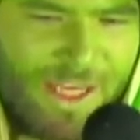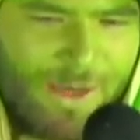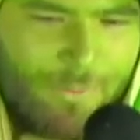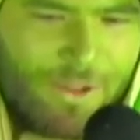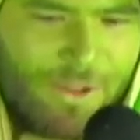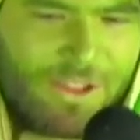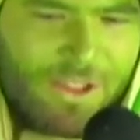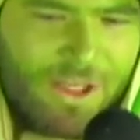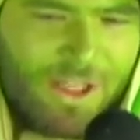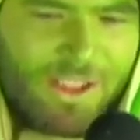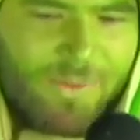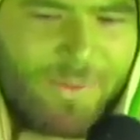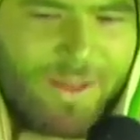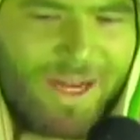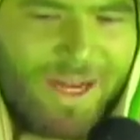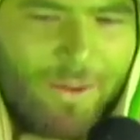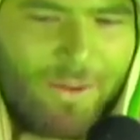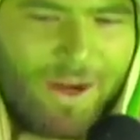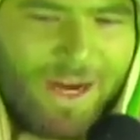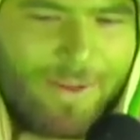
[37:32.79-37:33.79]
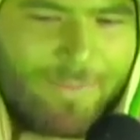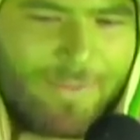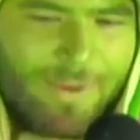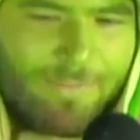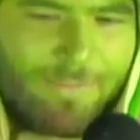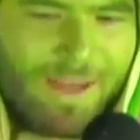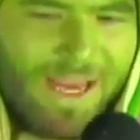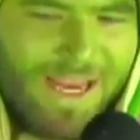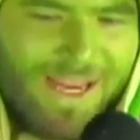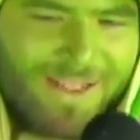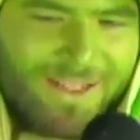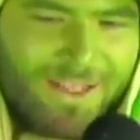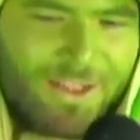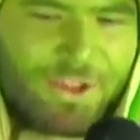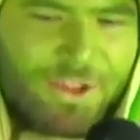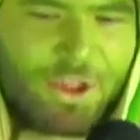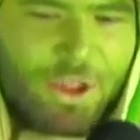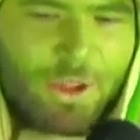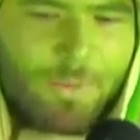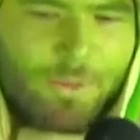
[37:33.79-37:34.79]
and we talked about how I am the main
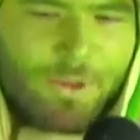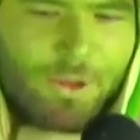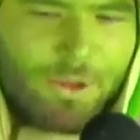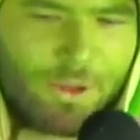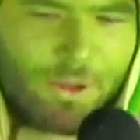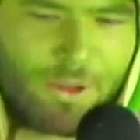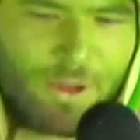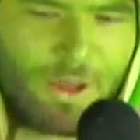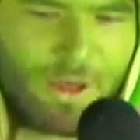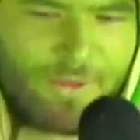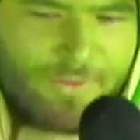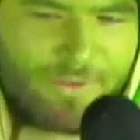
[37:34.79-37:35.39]
interpreter